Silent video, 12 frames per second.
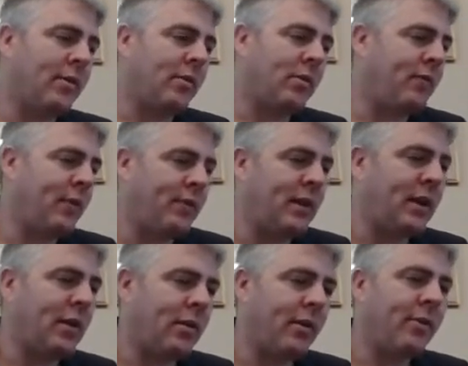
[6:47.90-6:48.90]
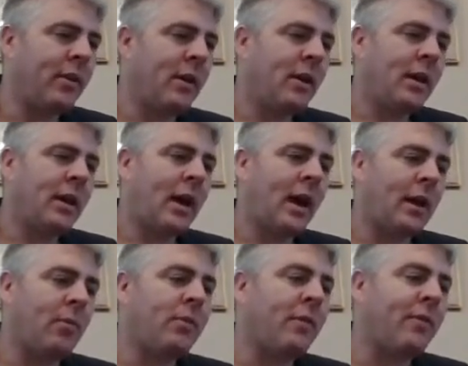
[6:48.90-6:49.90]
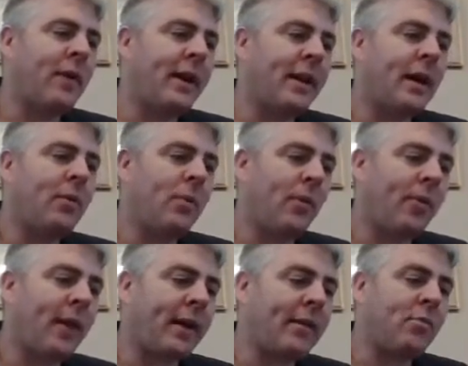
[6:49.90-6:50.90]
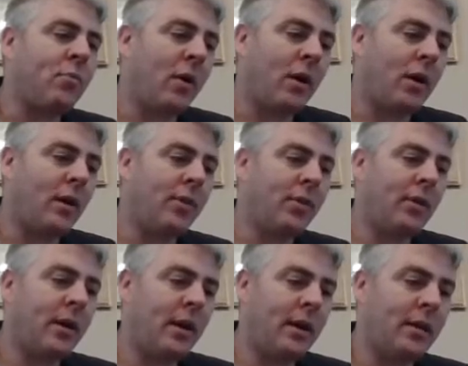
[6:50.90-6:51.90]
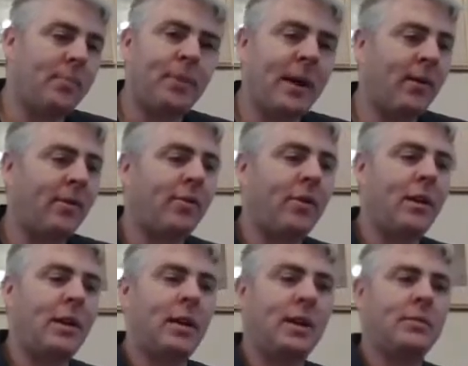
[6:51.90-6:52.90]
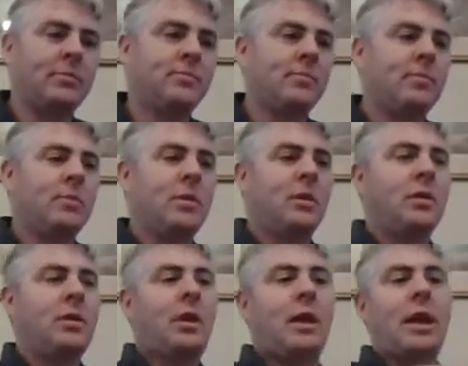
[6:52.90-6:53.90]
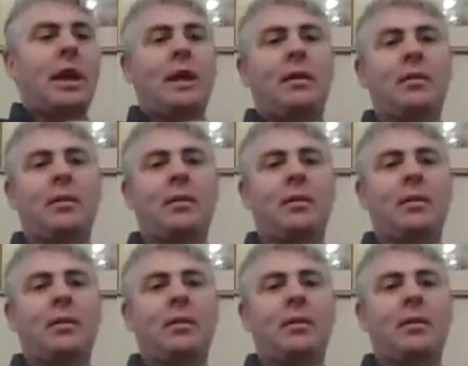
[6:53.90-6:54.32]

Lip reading: or 50 euros, and I want to find out what that is worth in pound sterling, and